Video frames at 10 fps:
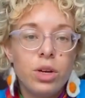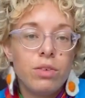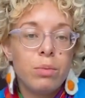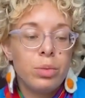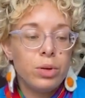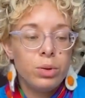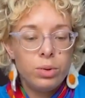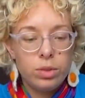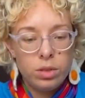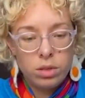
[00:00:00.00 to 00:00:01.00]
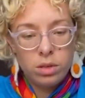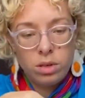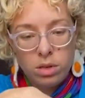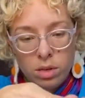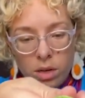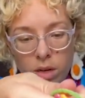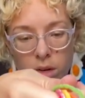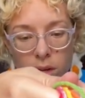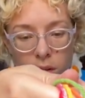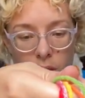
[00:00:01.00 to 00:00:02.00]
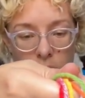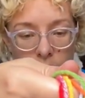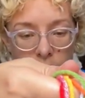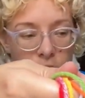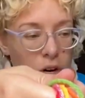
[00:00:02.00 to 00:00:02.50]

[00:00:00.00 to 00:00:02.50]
different blues that I'm going to